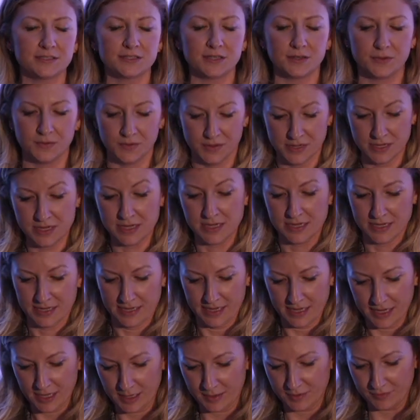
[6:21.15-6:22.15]
So
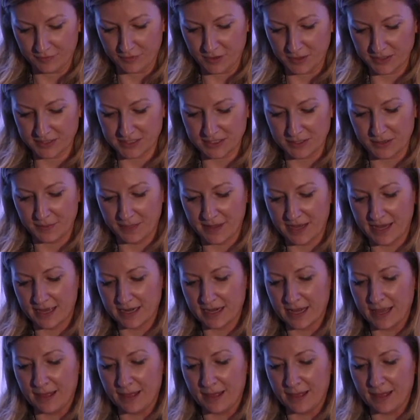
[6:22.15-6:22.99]
focusing on that.